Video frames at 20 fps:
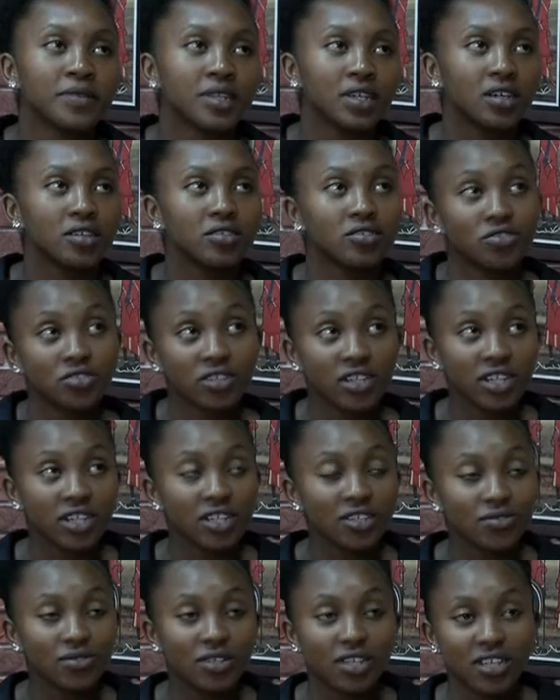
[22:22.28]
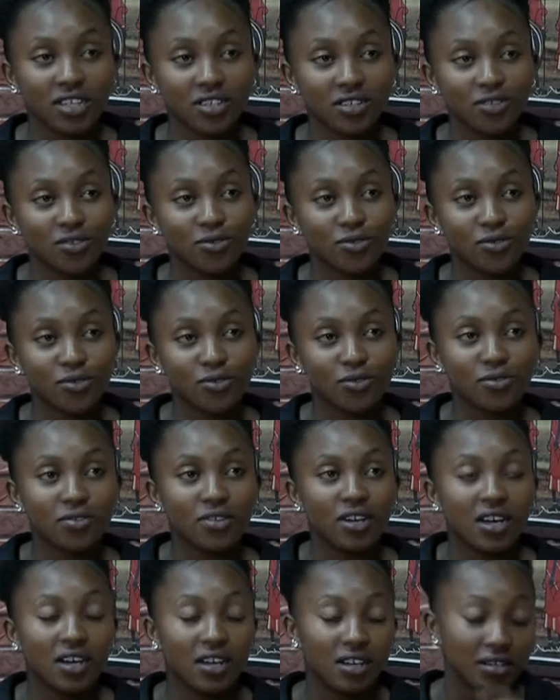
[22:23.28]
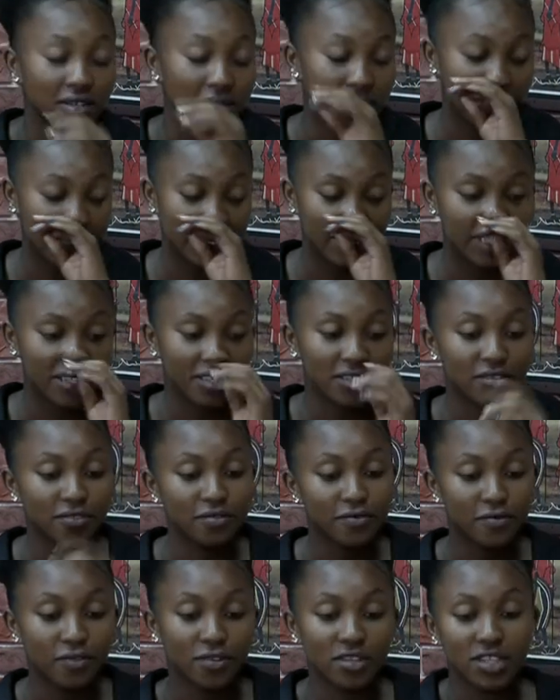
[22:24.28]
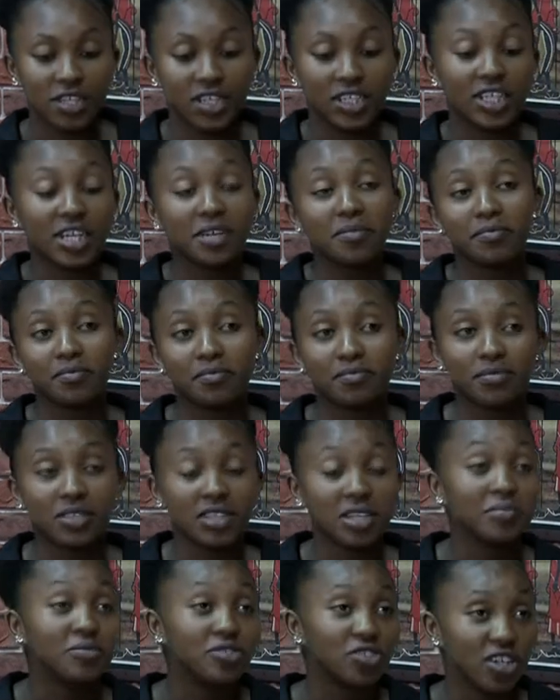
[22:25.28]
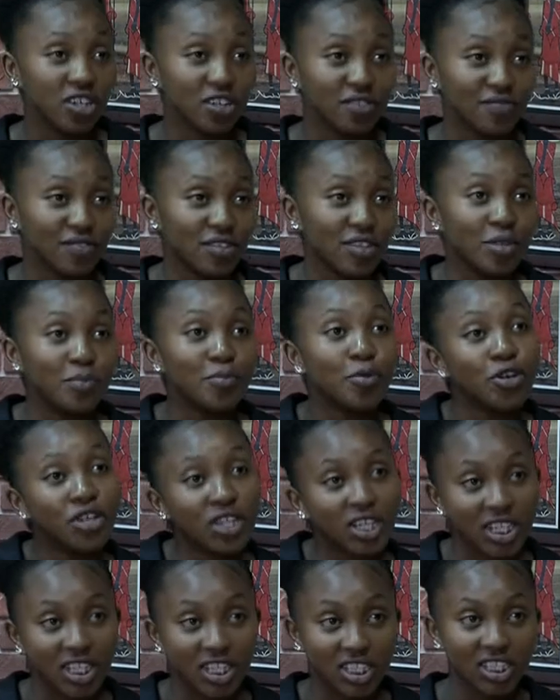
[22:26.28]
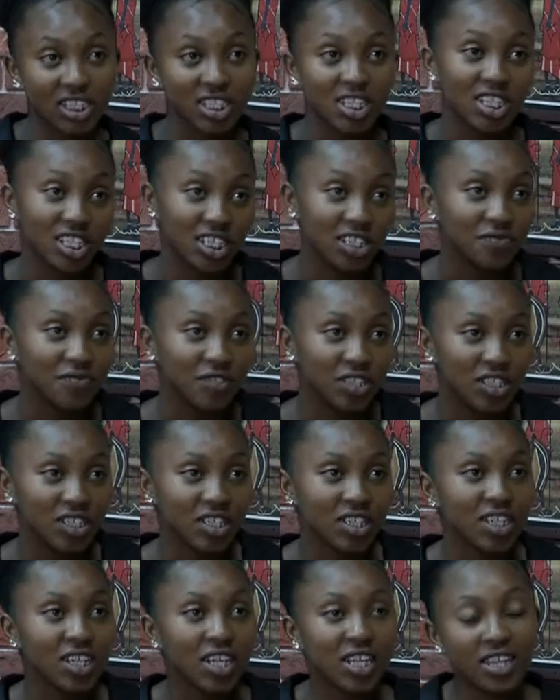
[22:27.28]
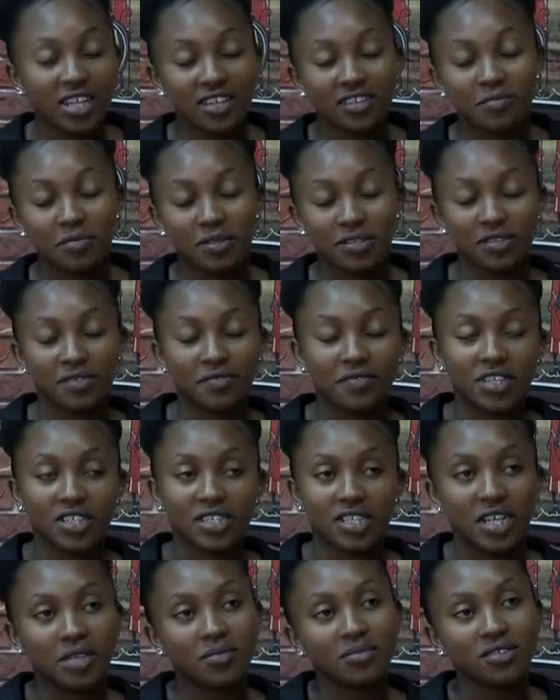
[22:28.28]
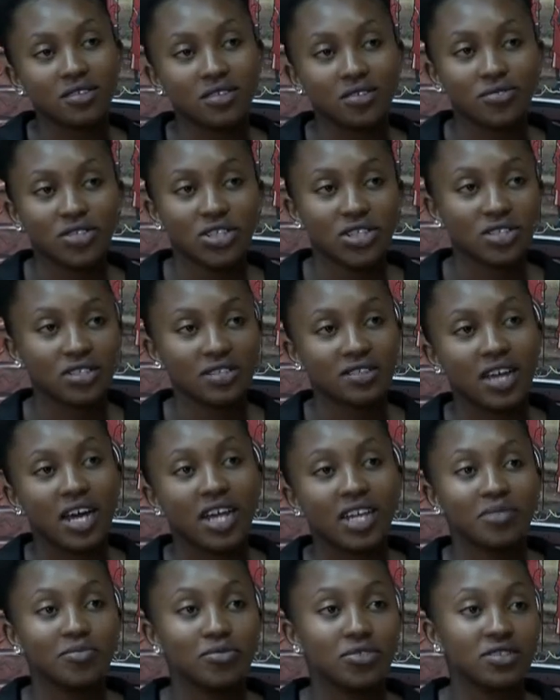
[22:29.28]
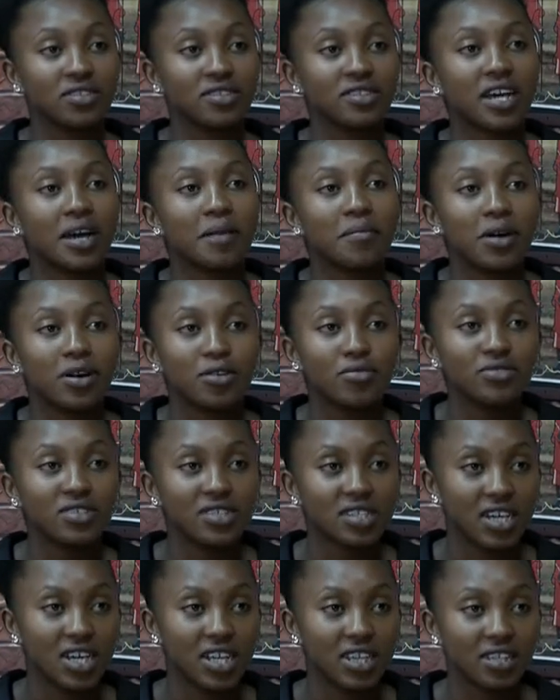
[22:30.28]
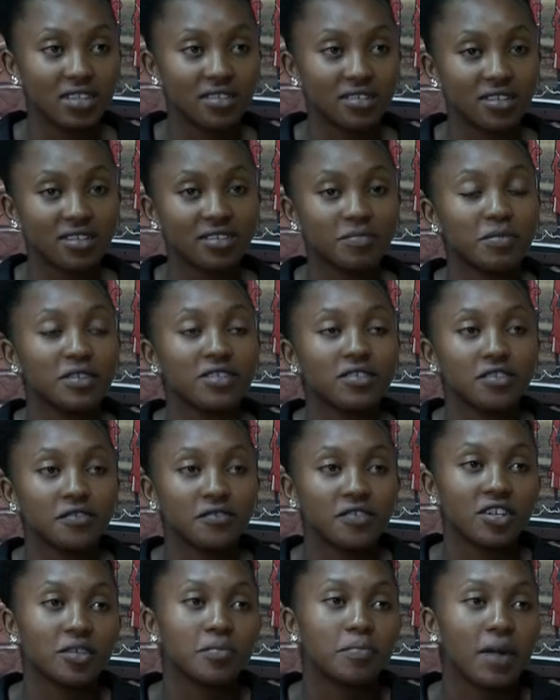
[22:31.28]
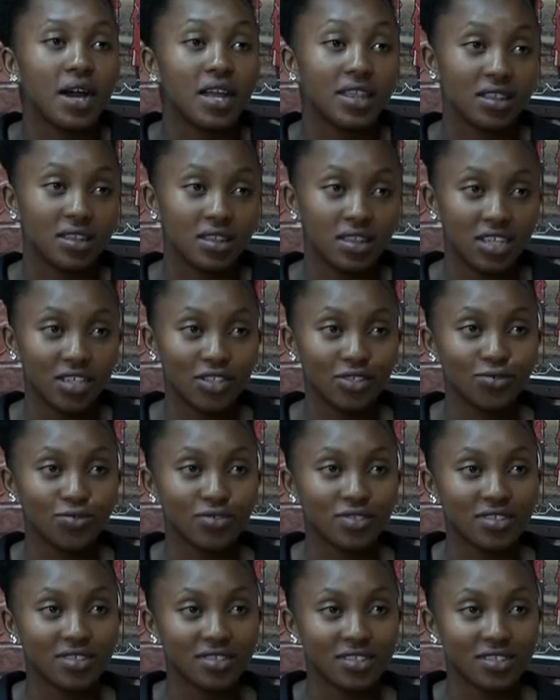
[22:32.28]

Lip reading: usually you can go for the game drive in the morning and in the evening. There are specific times in which these animals come out, and there's a specific path they use.